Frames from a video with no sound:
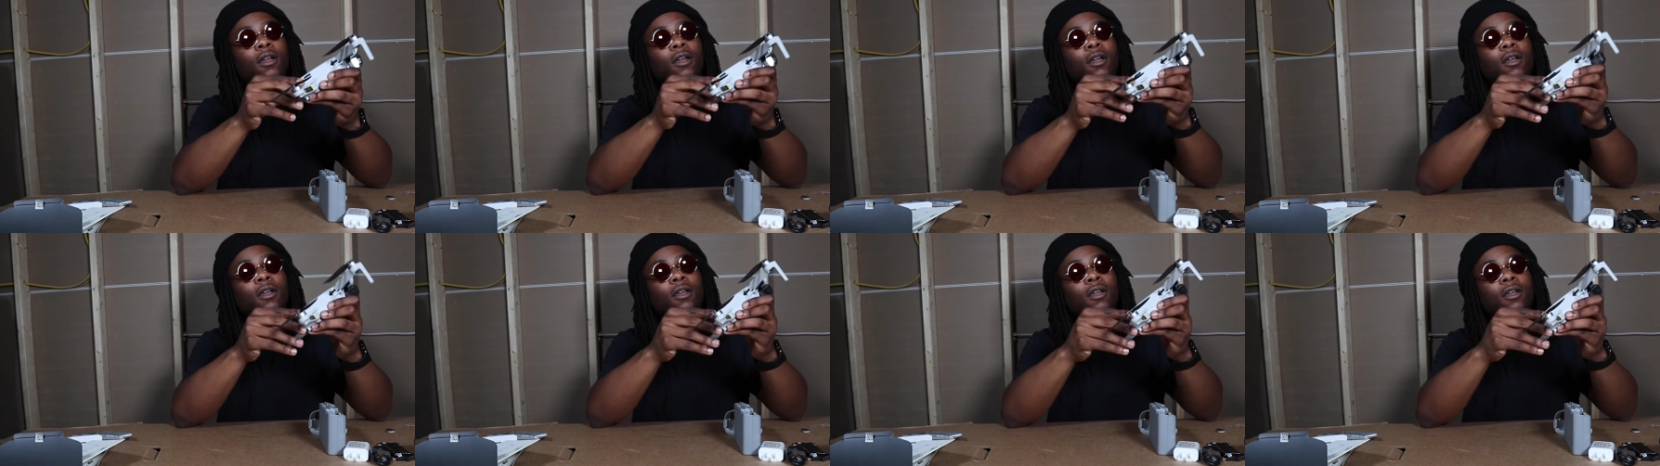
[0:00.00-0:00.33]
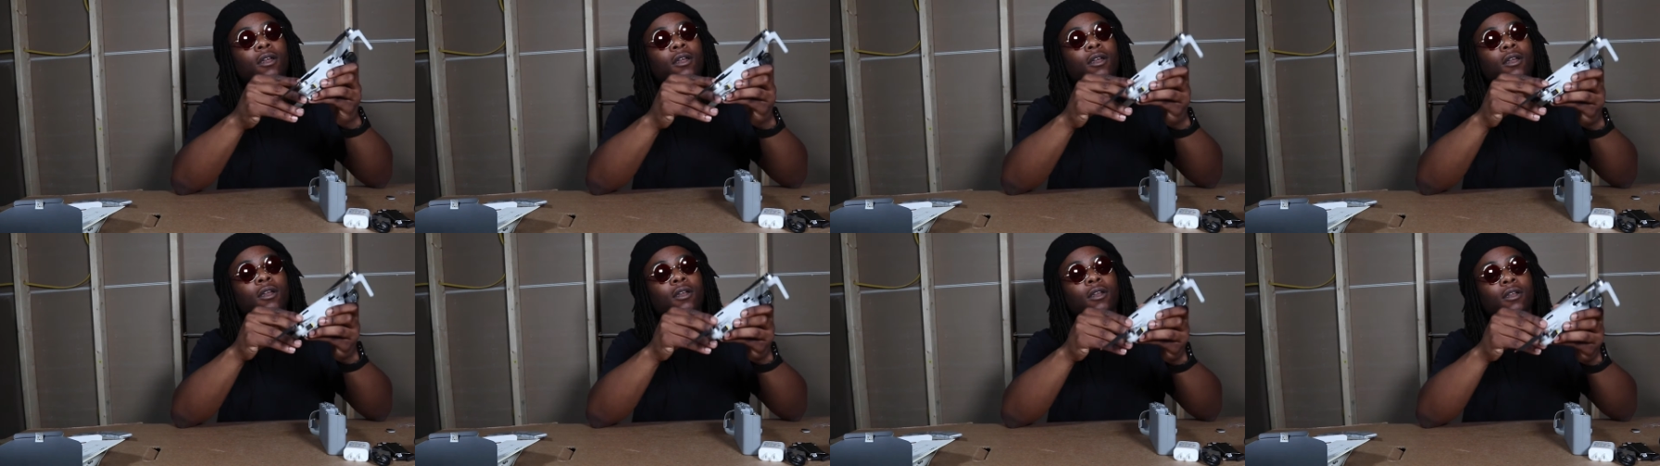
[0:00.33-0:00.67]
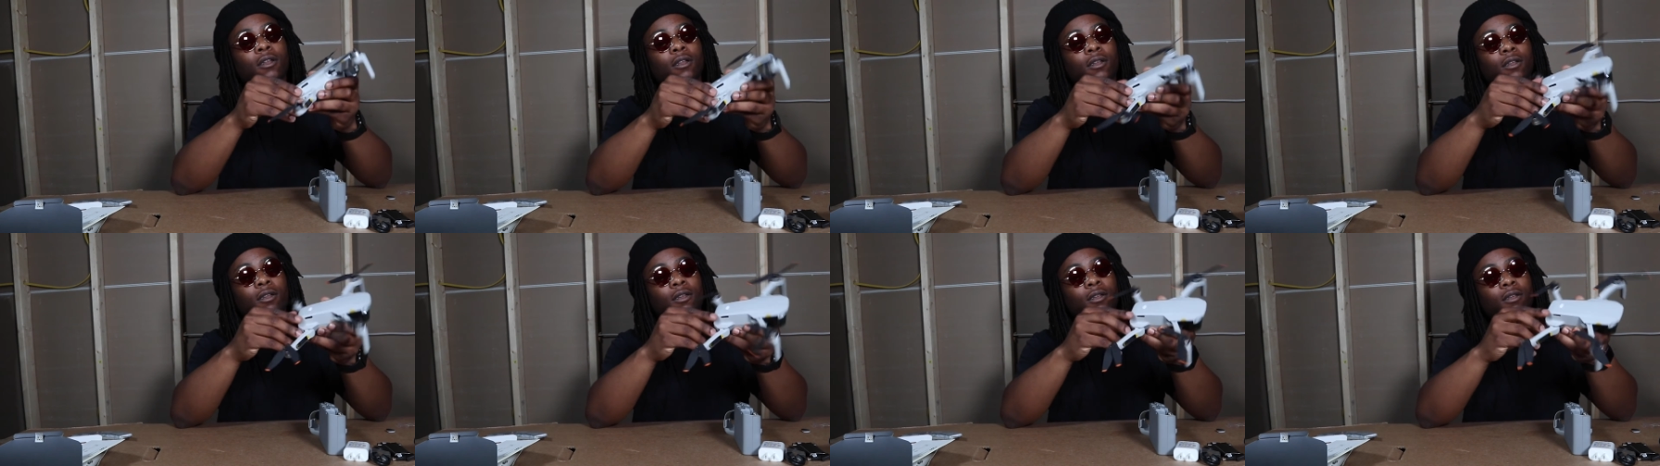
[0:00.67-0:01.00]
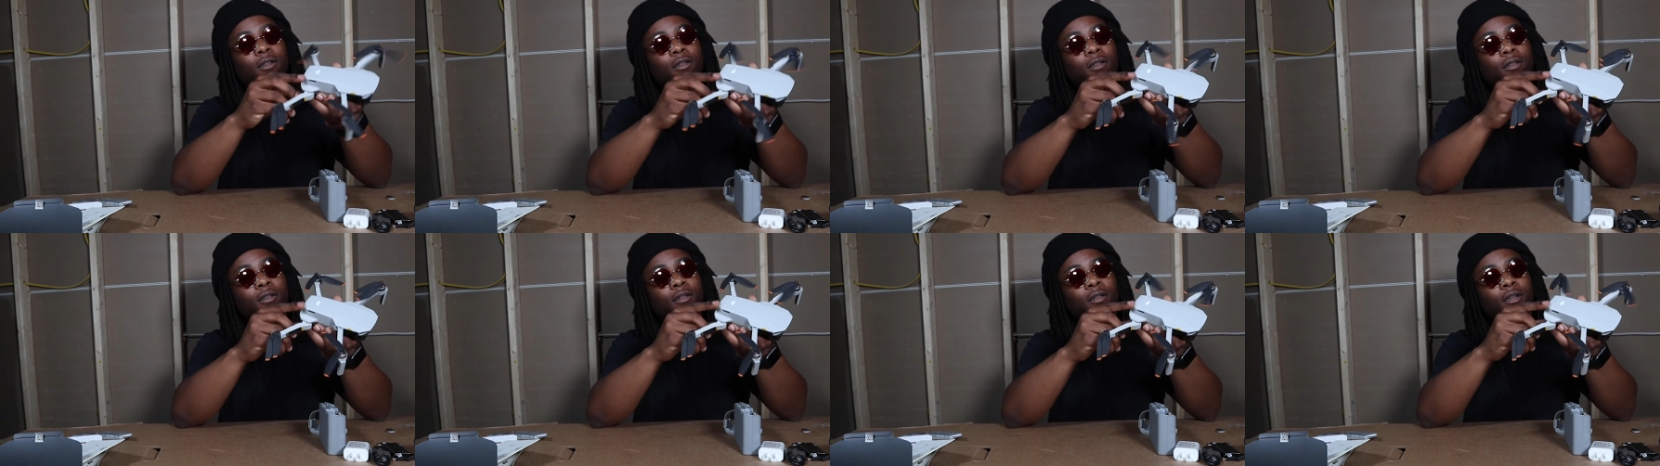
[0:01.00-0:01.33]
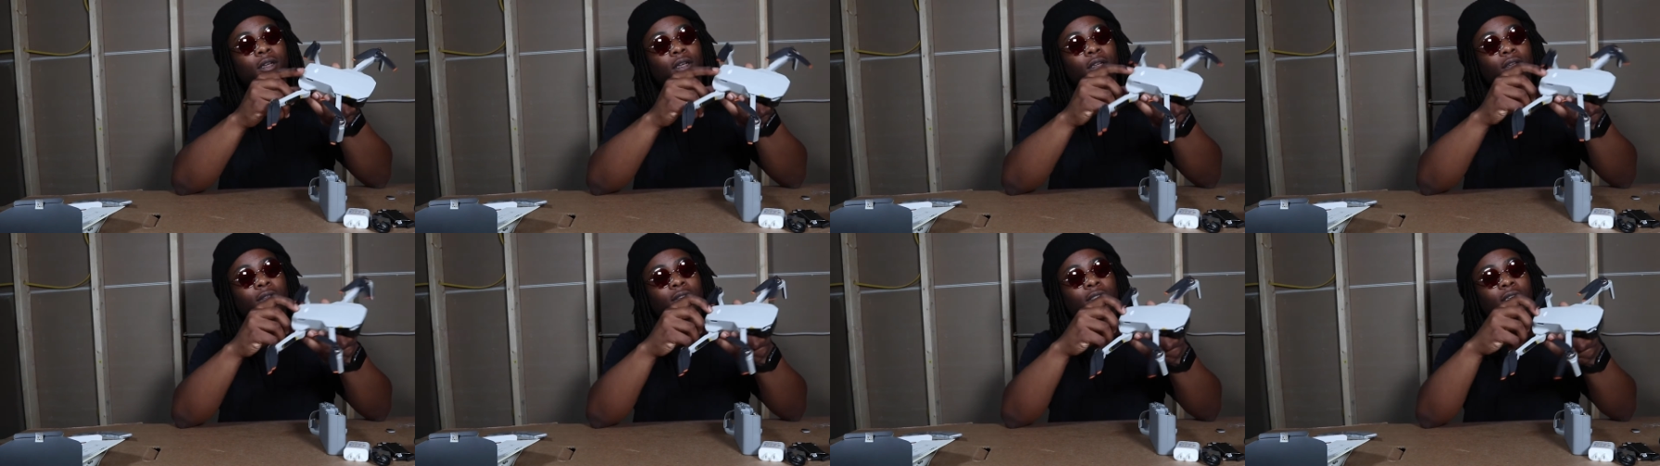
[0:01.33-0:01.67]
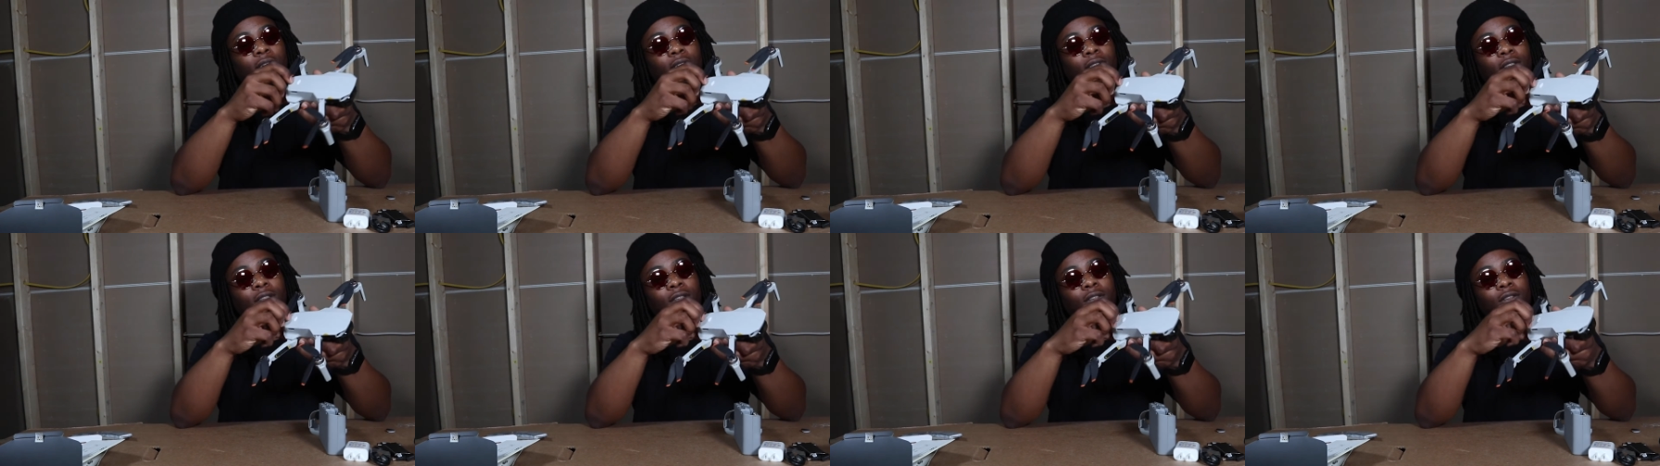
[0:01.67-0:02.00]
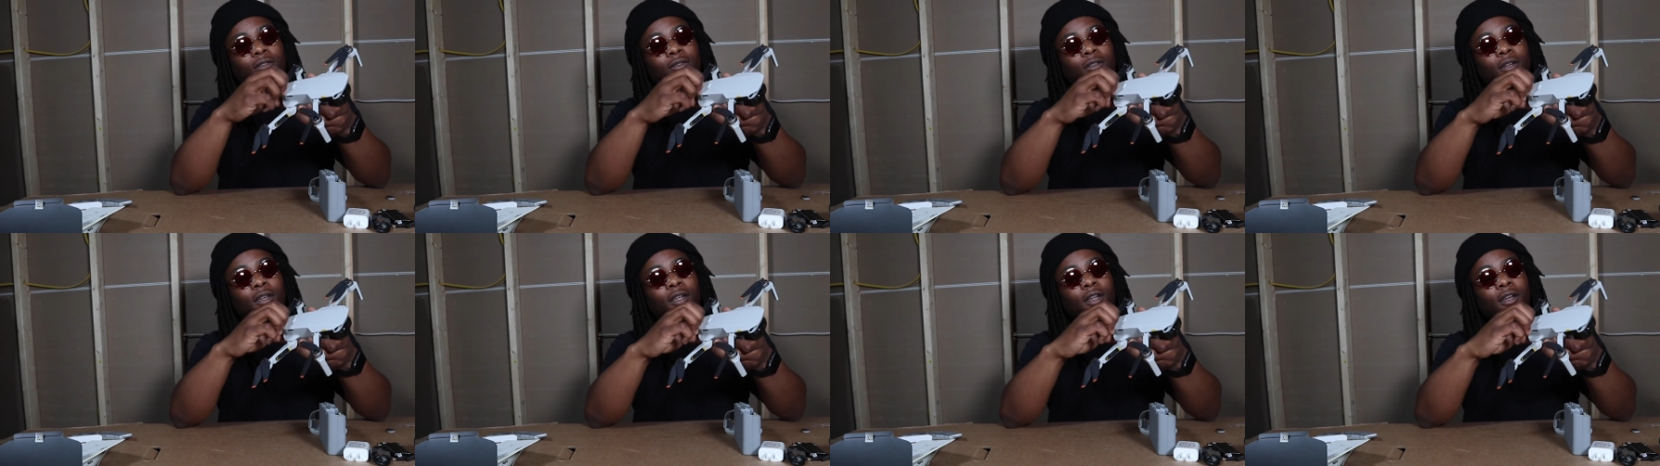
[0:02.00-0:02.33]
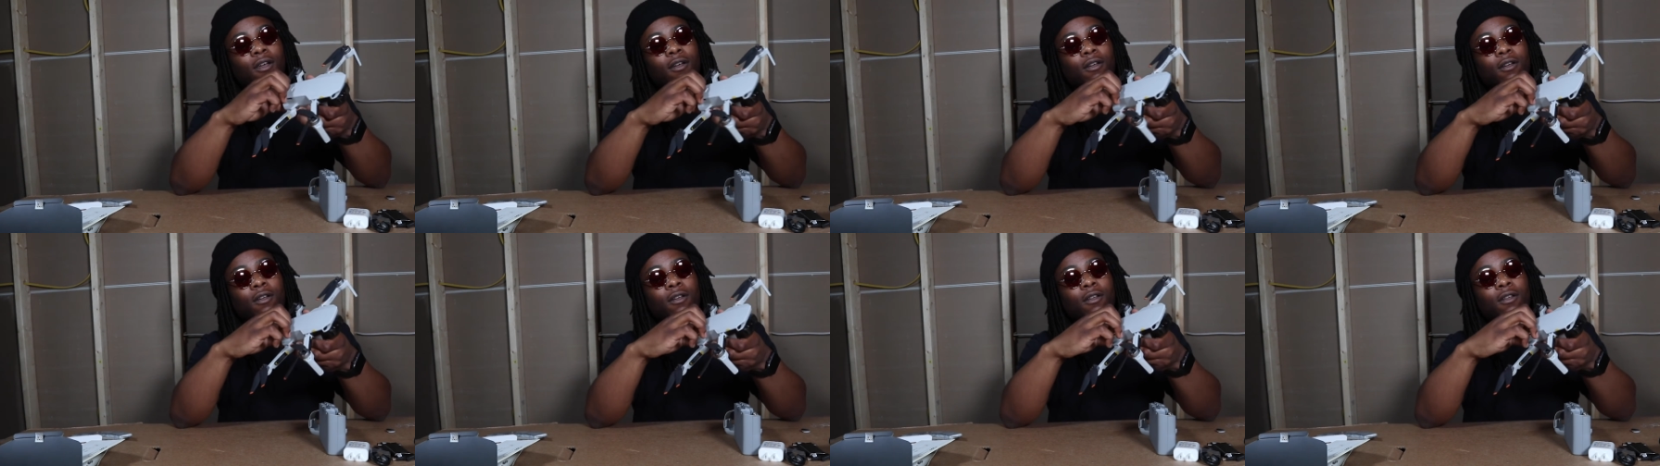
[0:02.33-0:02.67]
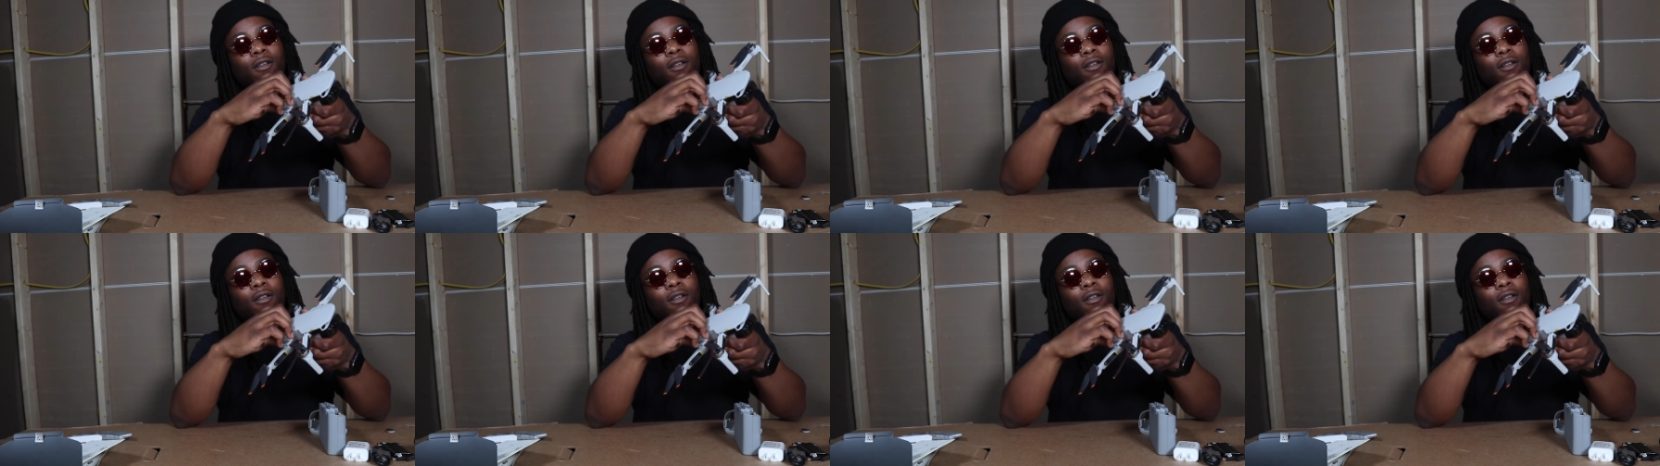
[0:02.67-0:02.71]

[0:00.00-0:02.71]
How you take this joint out?